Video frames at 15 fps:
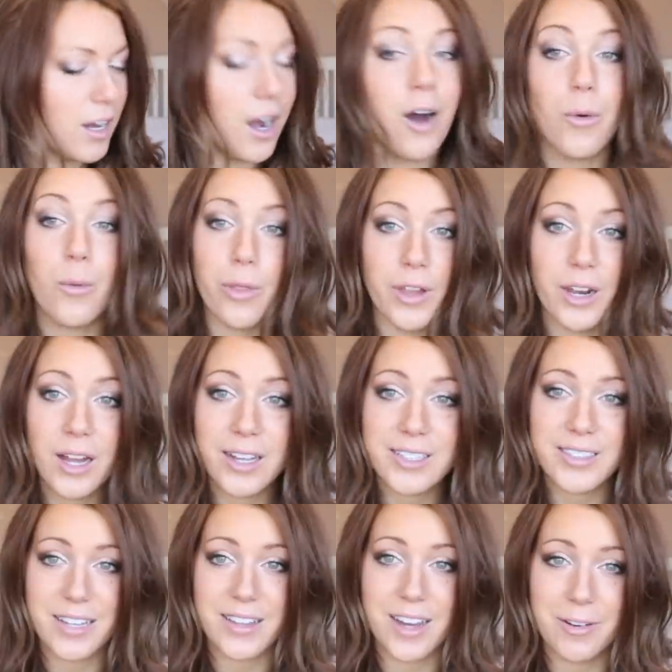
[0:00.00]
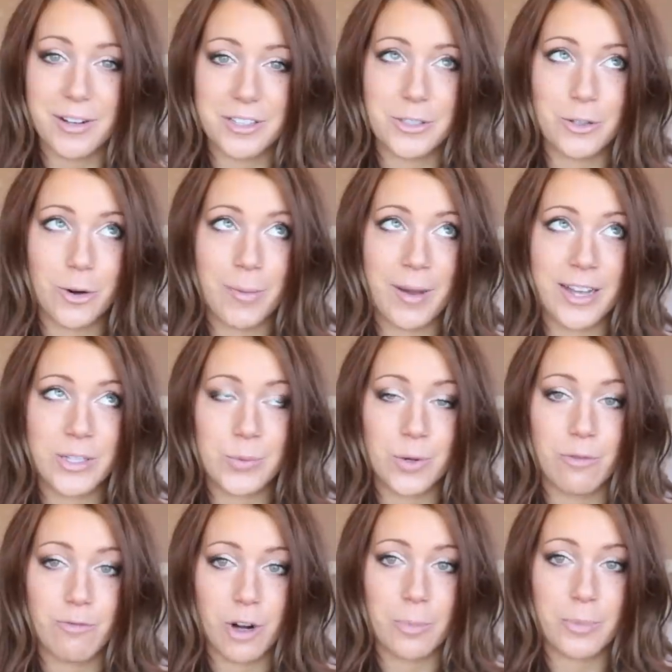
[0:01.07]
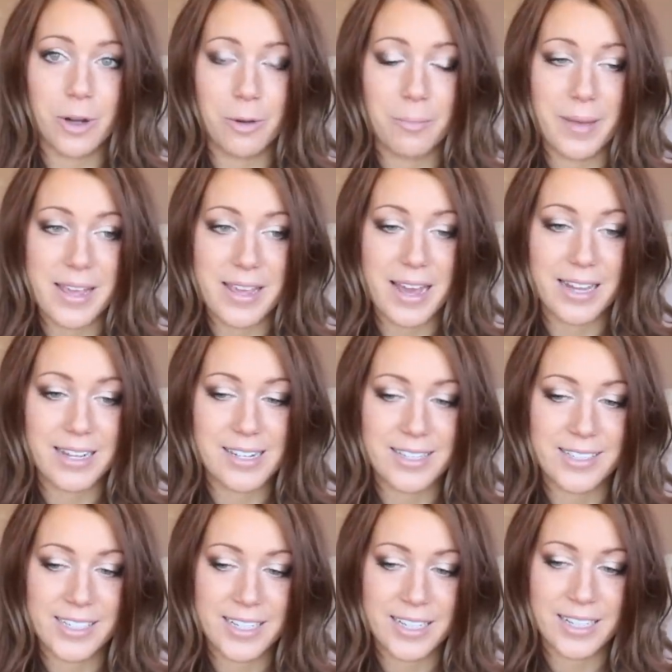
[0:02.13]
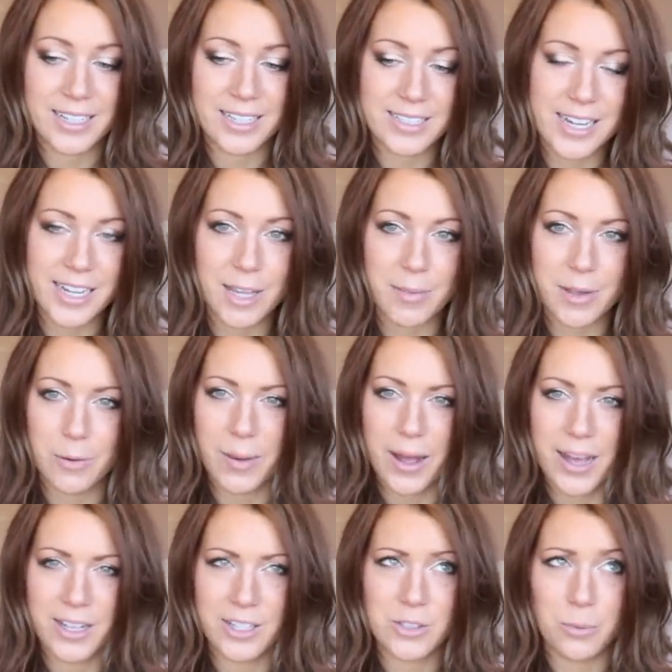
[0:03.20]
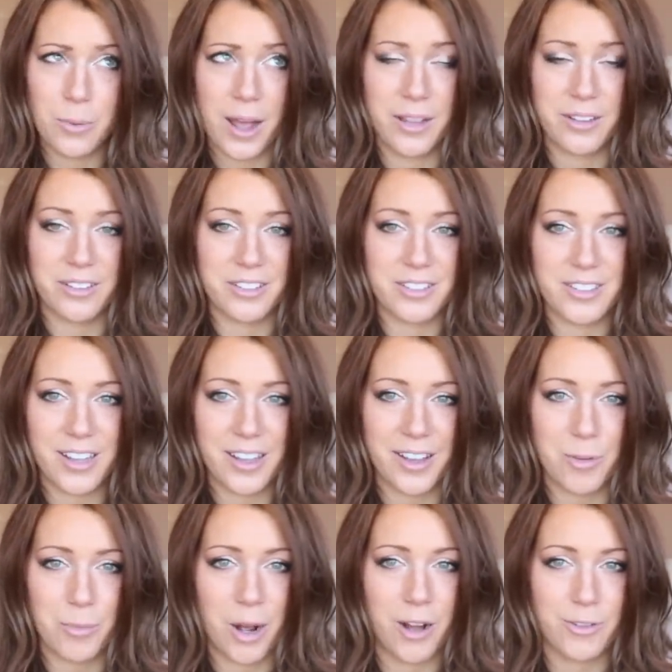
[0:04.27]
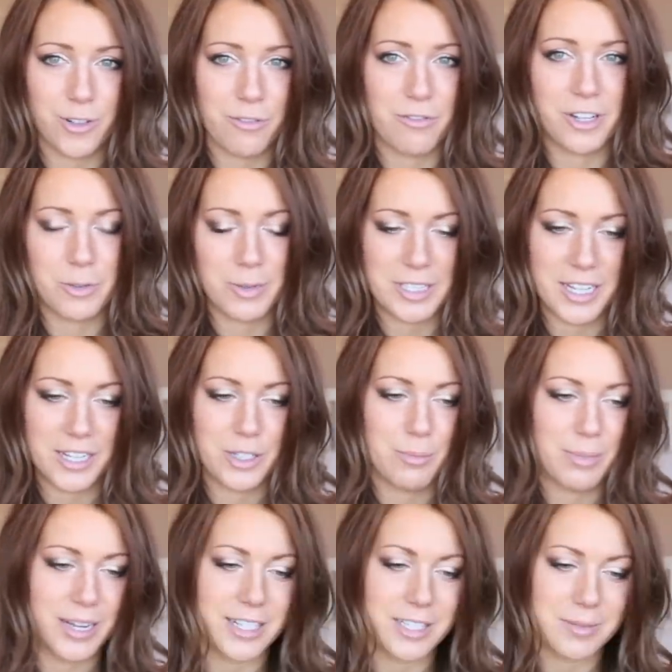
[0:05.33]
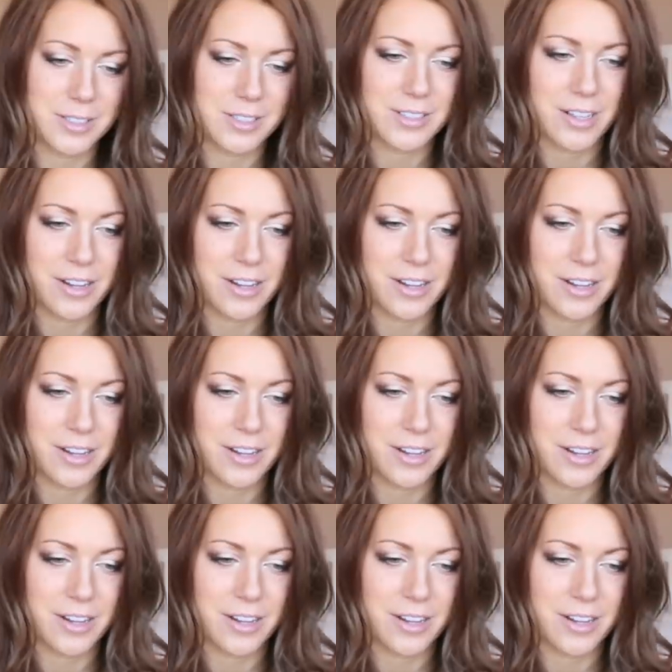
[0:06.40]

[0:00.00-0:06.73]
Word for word: Oh, the last thing that I'm going to talk about is what Rob got me and he is taking me away to Wales um, after I finish my teaching placement.